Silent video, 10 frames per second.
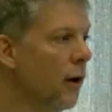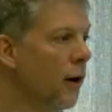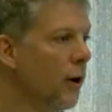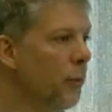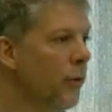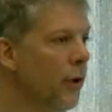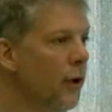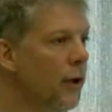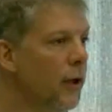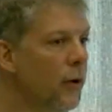Um,
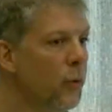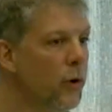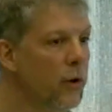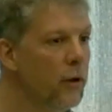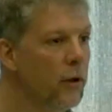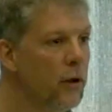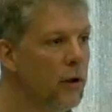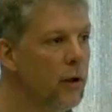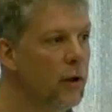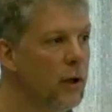well,
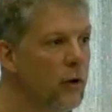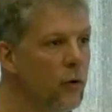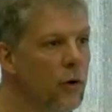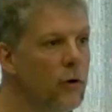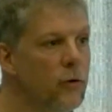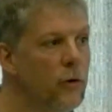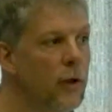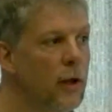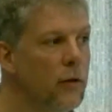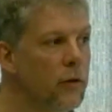in order to do
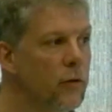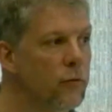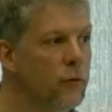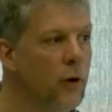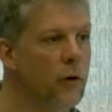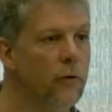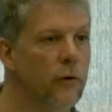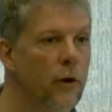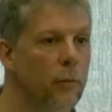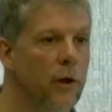that, the phone
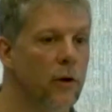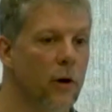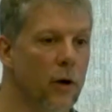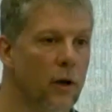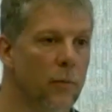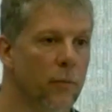is the intermediary.